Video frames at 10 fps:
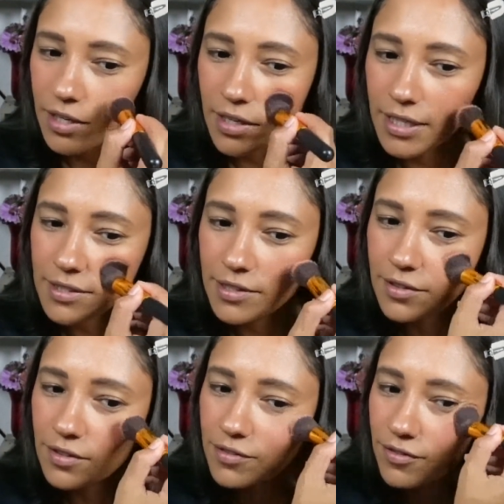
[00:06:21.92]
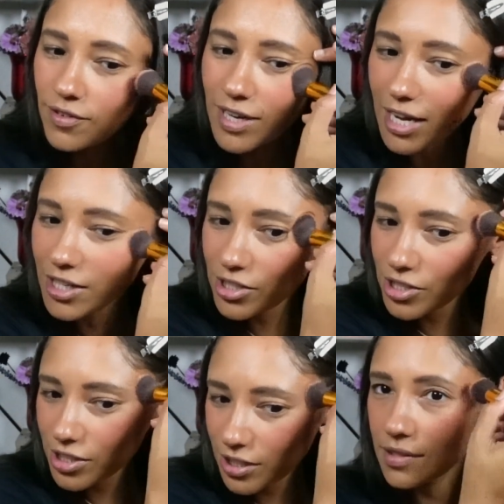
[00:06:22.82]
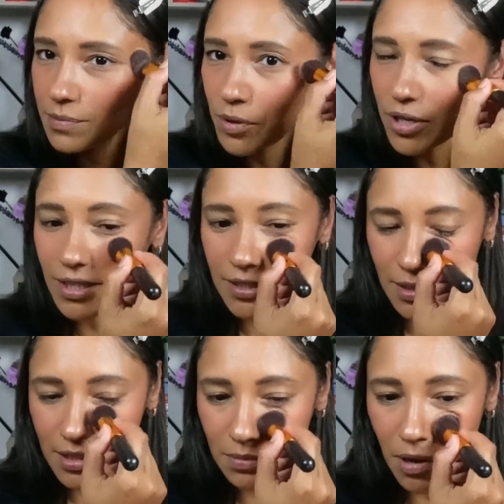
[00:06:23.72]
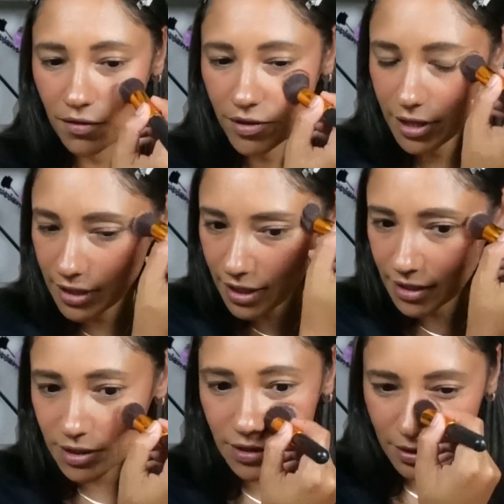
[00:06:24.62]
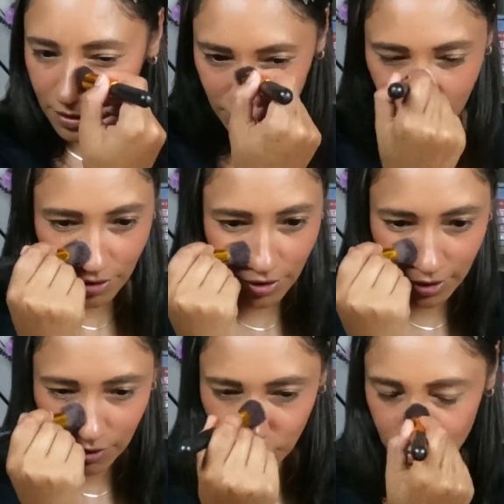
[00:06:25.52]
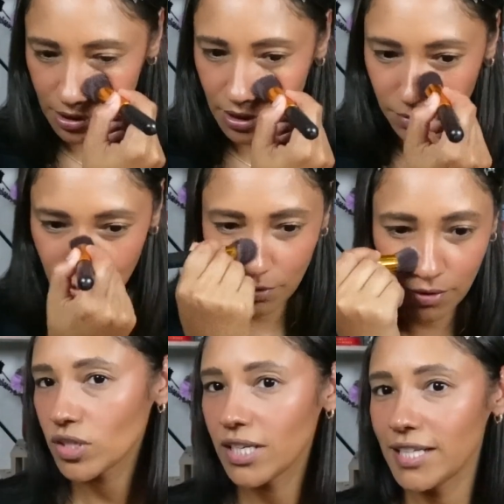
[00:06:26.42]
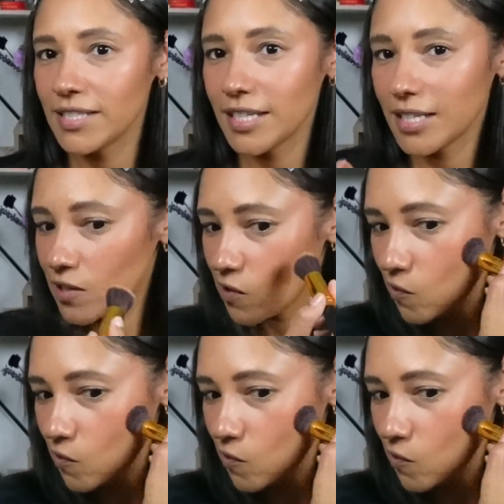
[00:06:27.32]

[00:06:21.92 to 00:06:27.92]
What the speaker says: nice little flush. This product does smell very nice considering it's from Temu. Easy.